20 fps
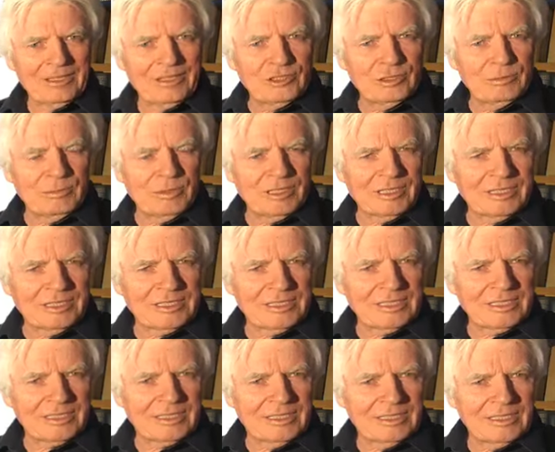2
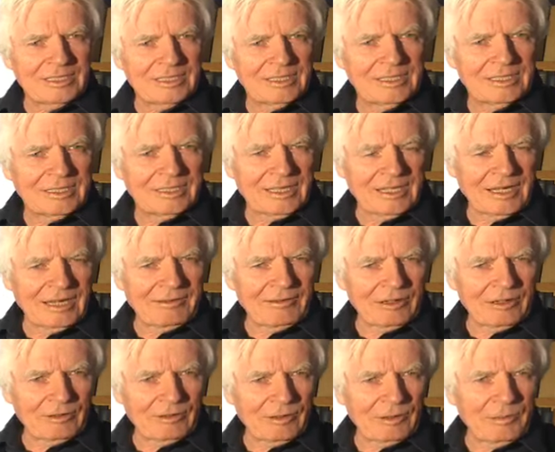birds. Did I
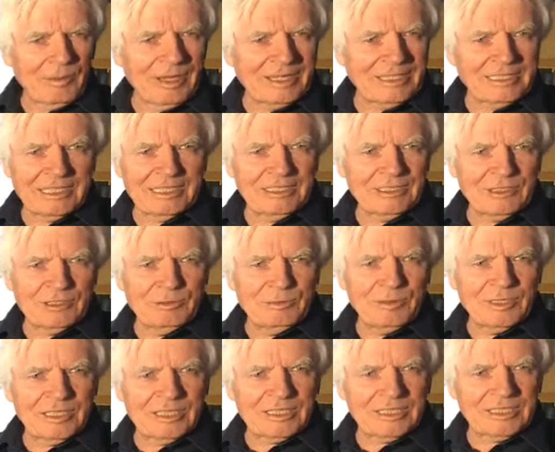ever call a painting 2
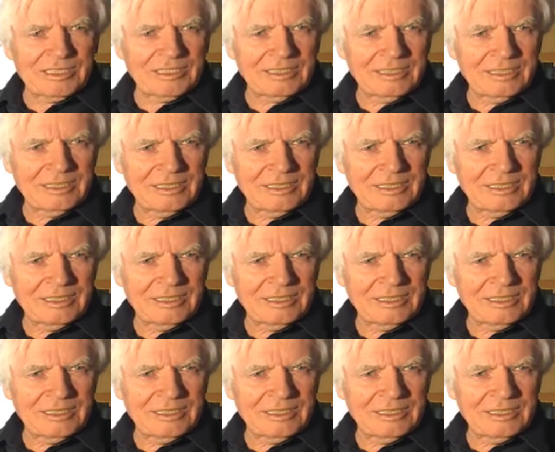birds?